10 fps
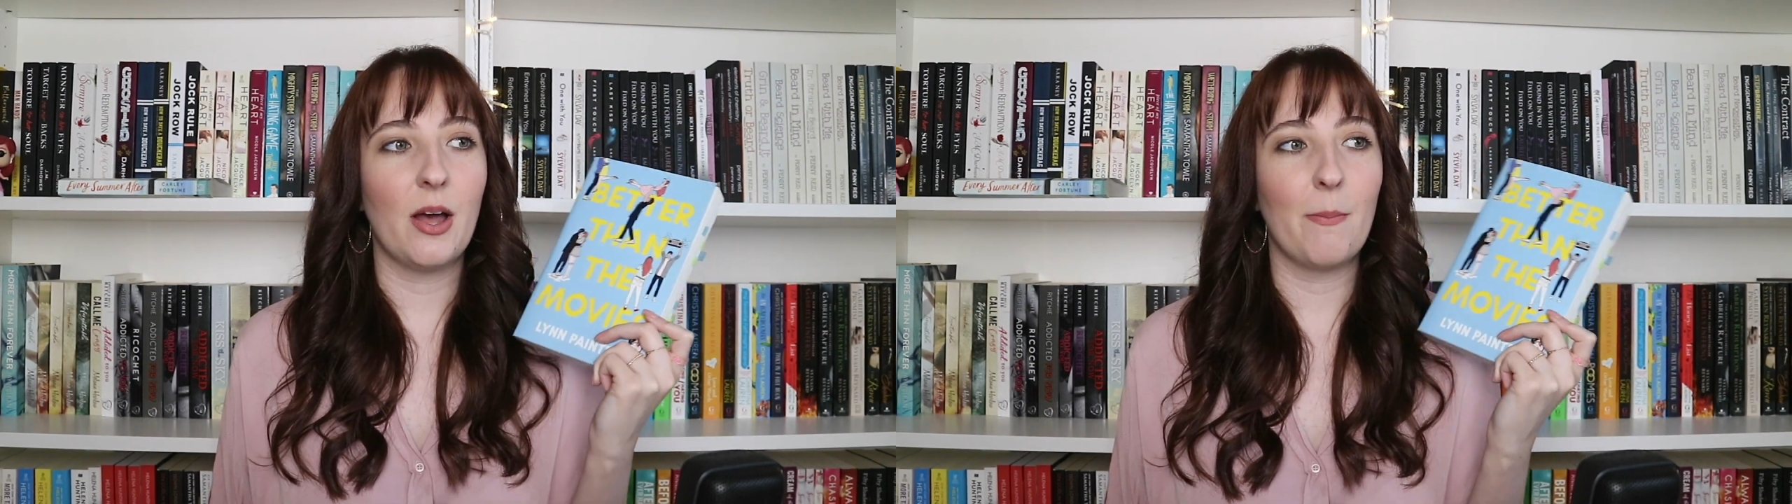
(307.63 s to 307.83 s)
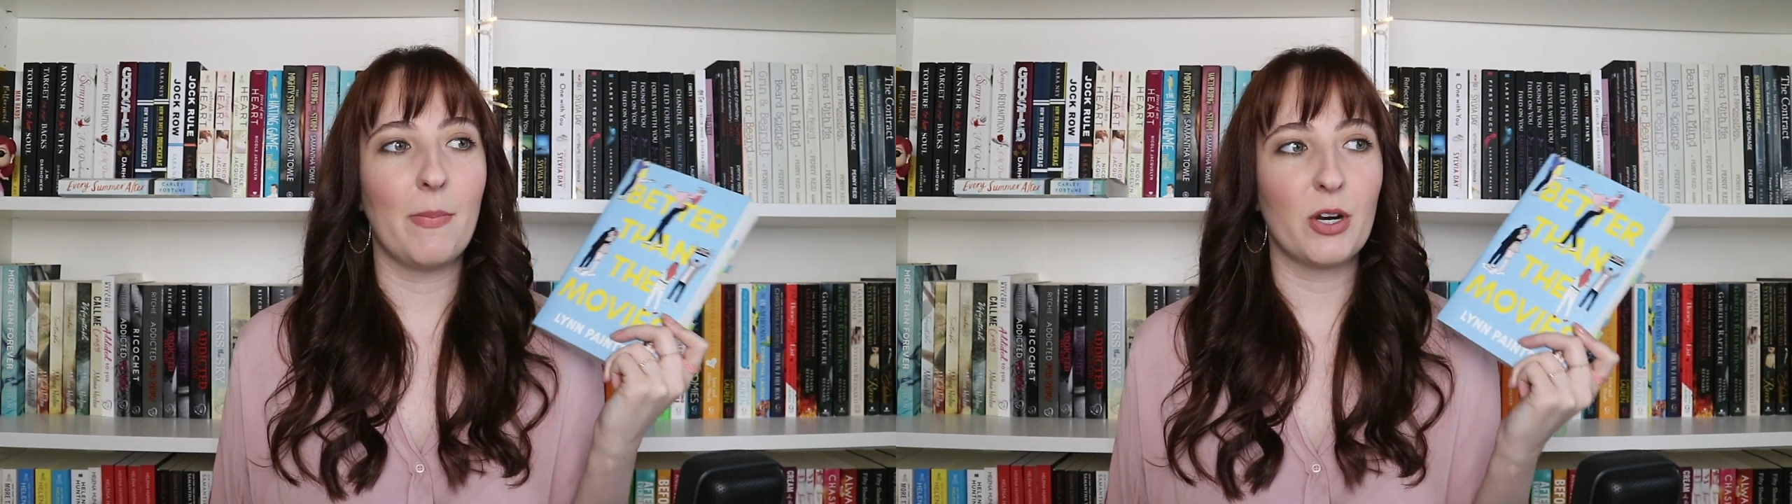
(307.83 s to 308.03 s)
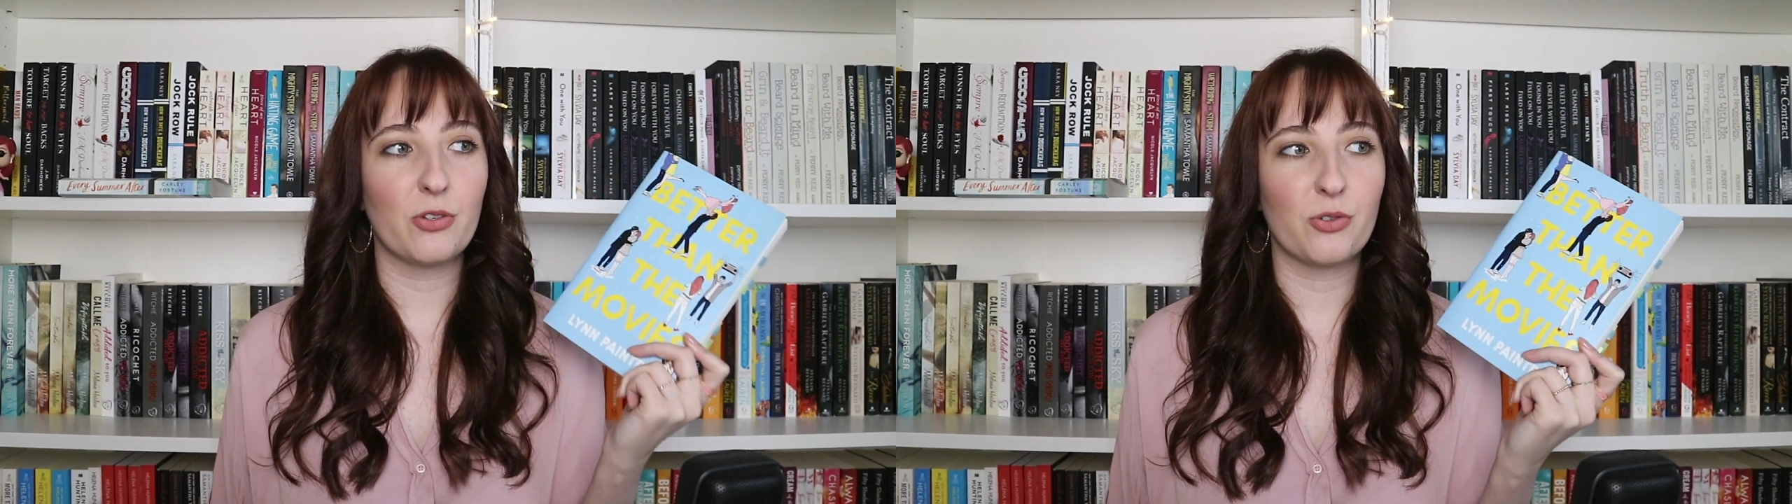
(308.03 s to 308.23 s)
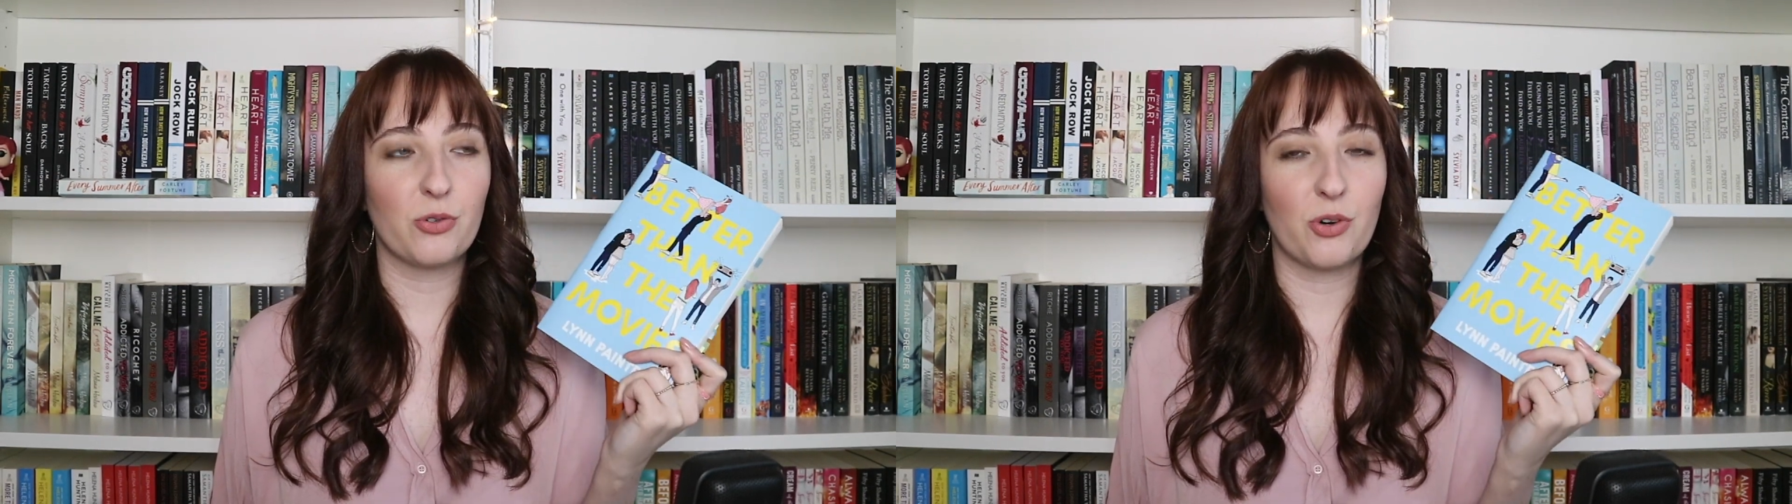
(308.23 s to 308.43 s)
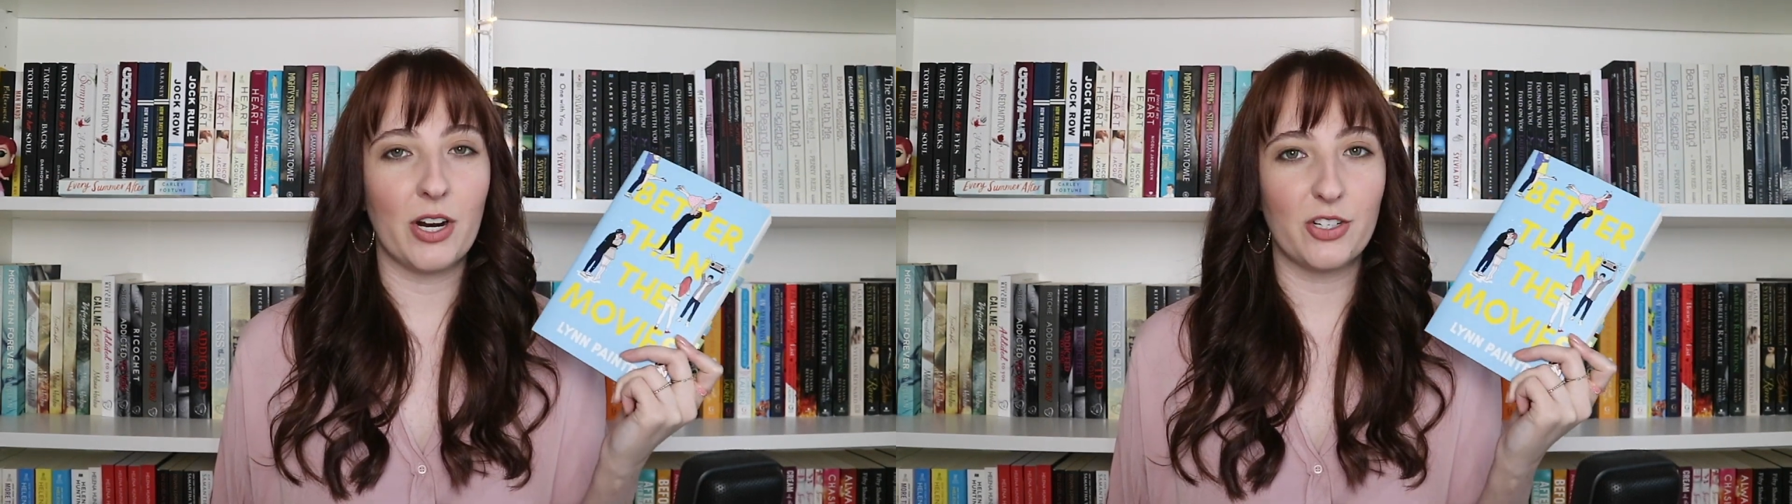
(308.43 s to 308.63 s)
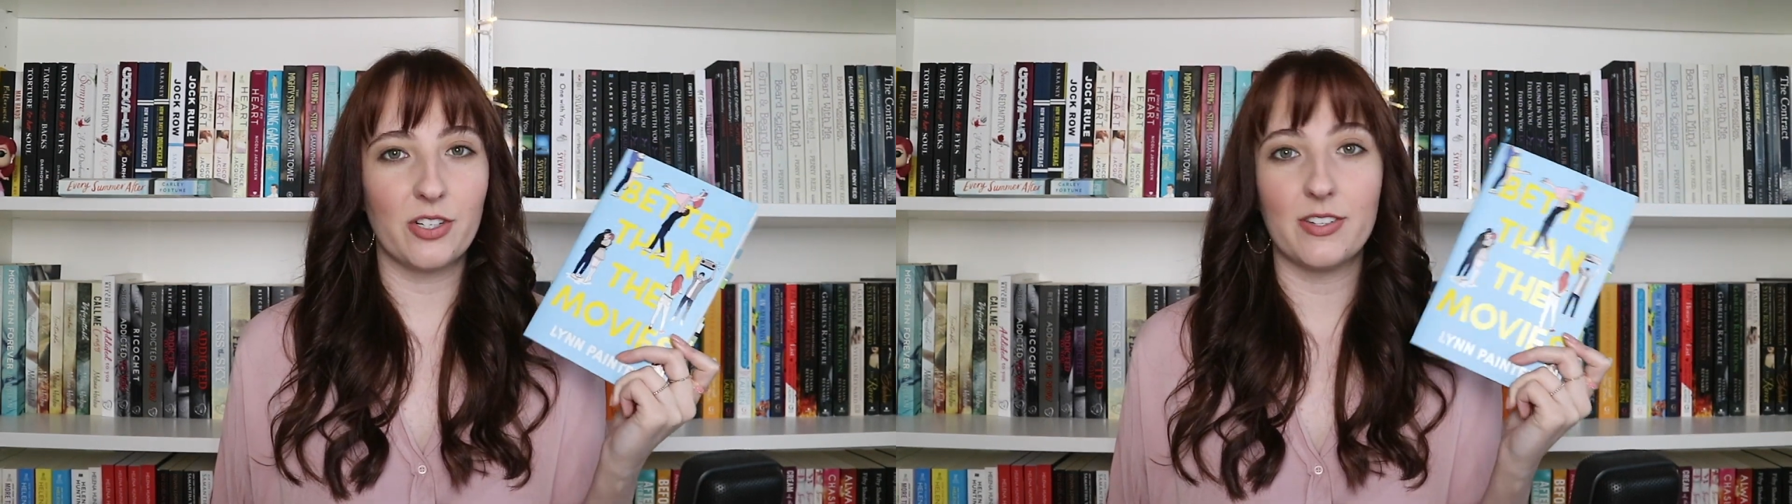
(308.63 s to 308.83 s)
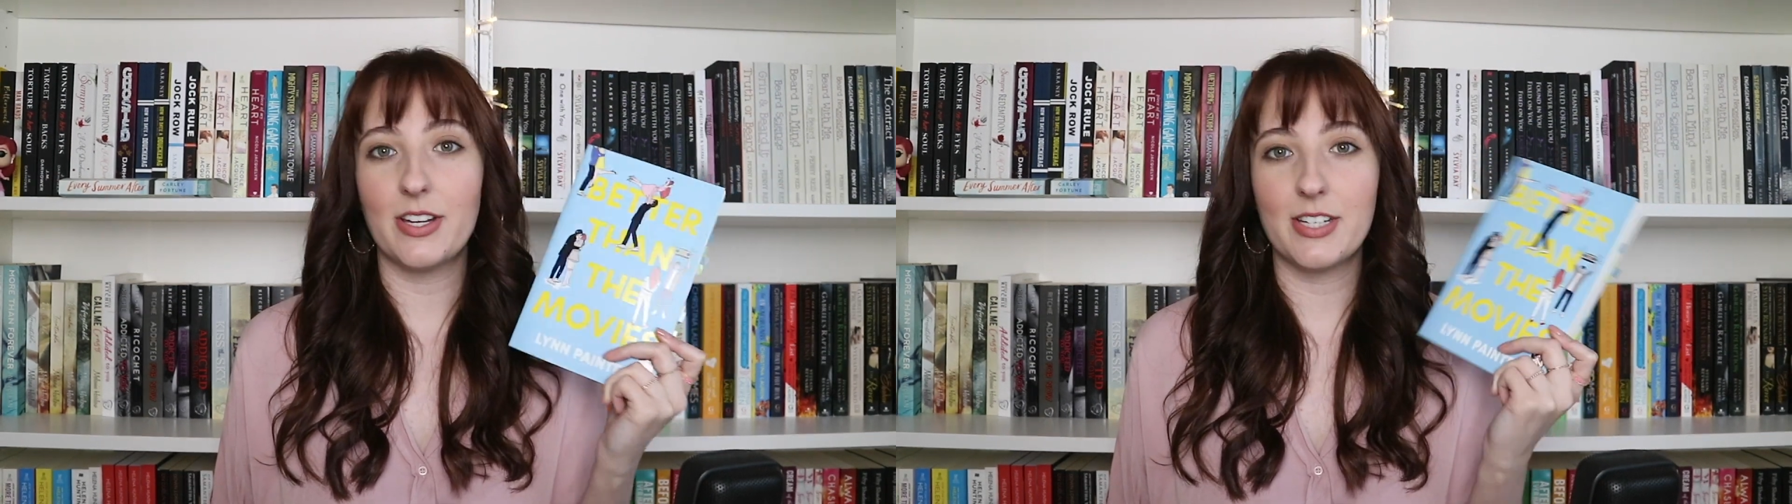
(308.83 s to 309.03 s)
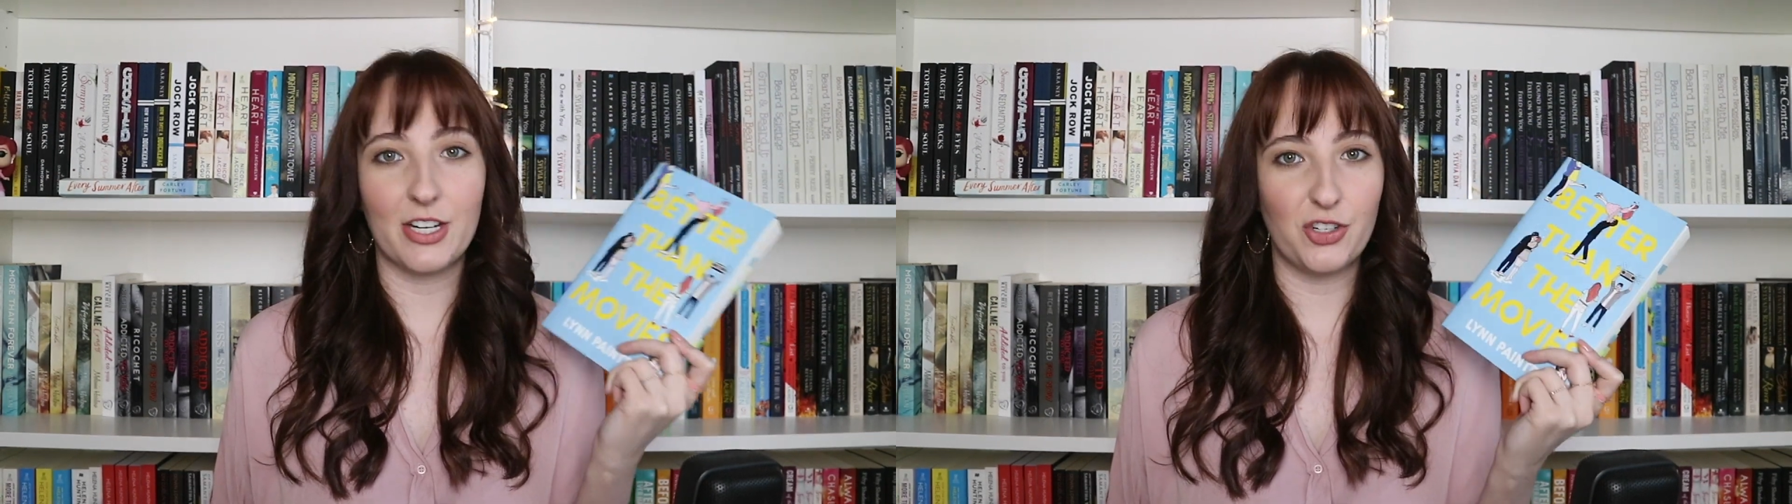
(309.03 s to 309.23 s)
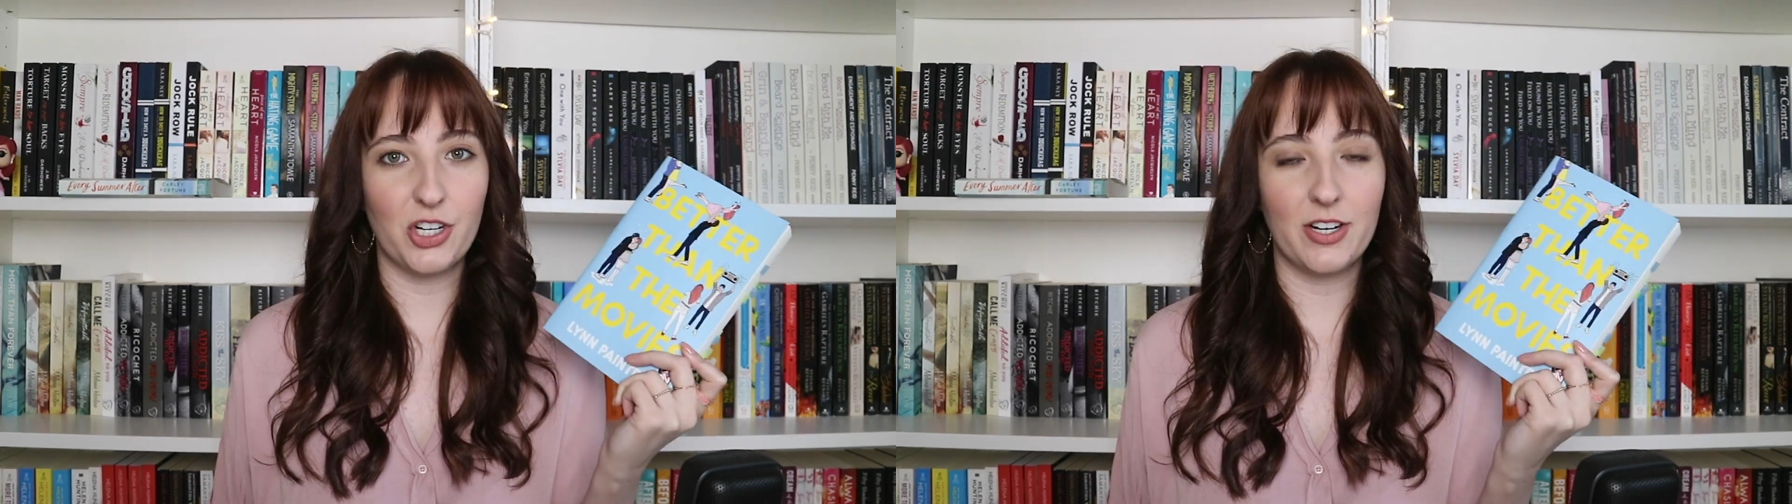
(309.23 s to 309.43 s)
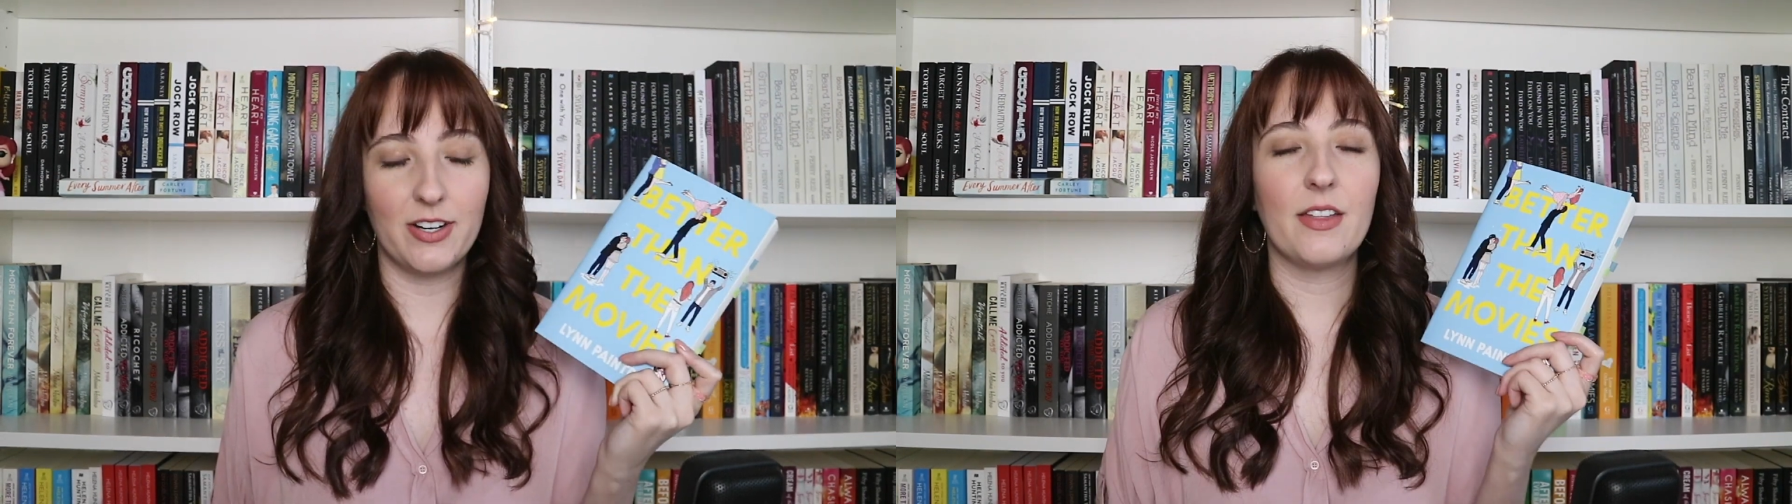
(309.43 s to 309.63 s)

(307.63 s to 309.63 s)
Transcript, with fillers: middle school crush's attention.